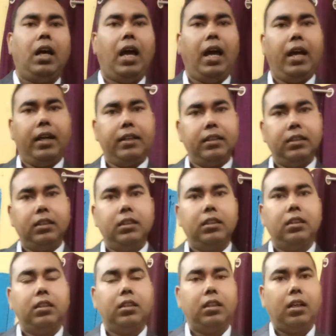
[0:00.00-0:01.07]
and
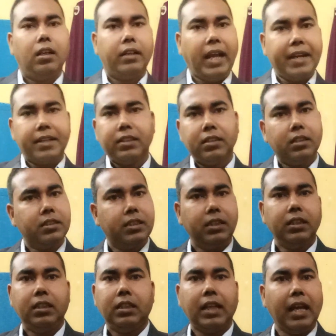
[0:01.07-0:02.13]
writing the
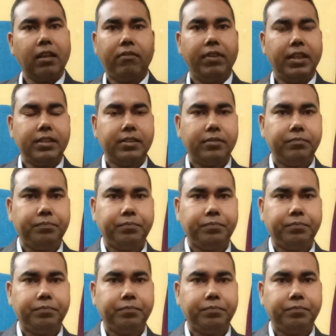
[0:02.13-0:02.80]
C language,